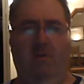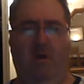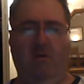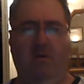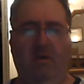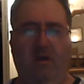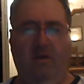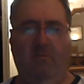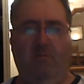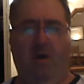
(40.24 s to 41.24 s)
a rockin'
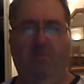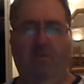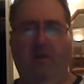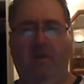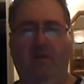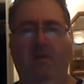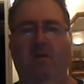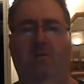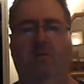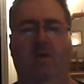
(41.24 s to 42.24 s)
and a boppin' at the
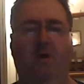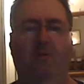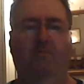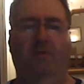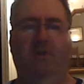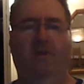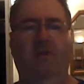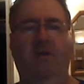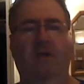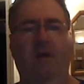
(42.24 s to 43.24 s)
old
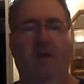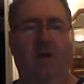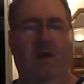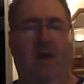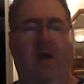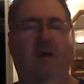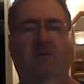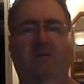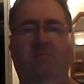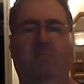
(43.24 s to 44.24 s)
Opry. I
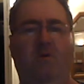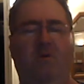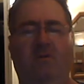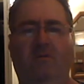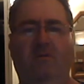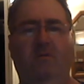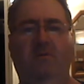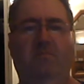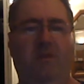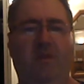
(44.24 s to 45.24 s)
was born
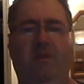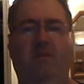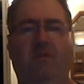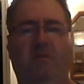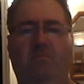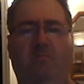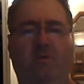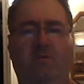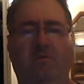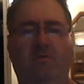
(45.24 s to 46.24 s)
to play the
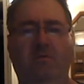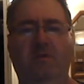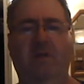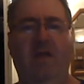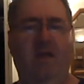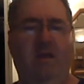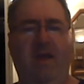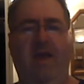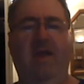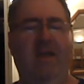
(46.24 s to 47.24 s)
blues.
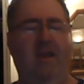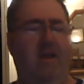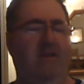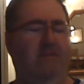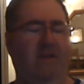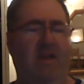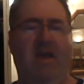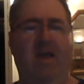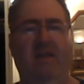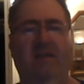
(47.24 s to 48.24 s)
Night after
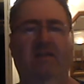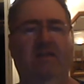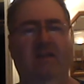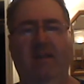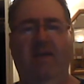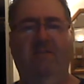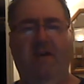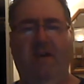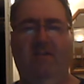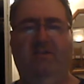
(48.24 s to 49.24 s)
night, it's the life
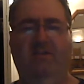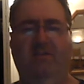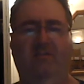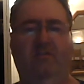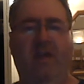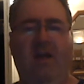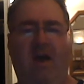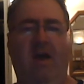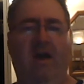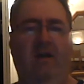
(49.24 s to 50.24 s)
I choose.
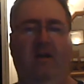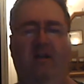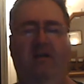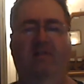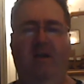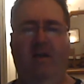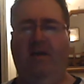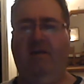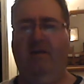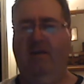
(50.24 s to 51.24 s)
Hard living,
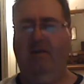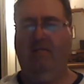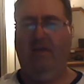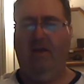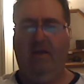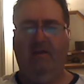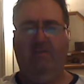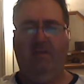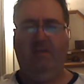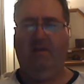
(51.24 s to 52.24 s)
hard loving, hard
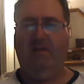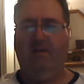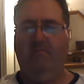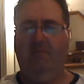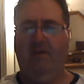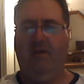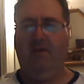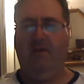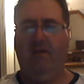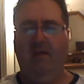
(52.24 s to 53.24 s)
drinking,
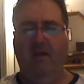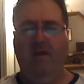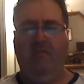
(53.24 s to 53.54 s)
man.